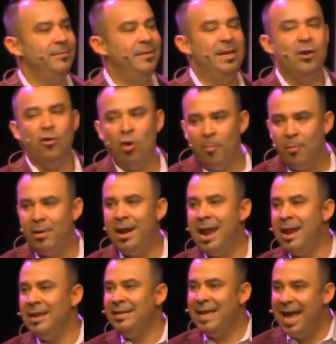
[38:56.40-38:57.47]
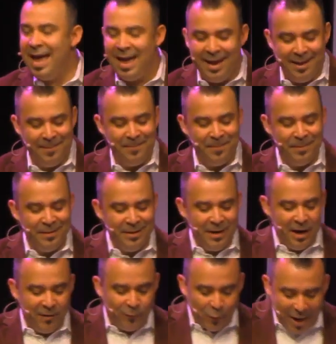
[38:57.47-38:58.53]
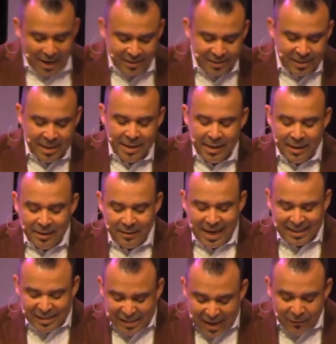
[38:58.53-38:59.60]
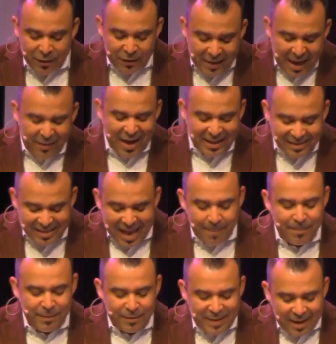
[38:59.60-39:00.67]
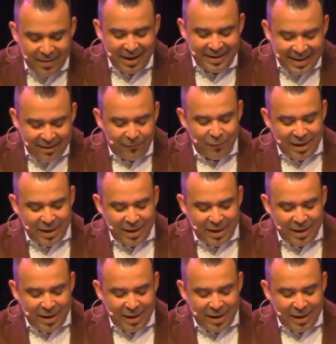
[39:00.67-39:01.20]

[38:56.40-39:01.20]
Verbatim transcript: He incorporated a day of rest. That seventh day, that Sabbath day, that day of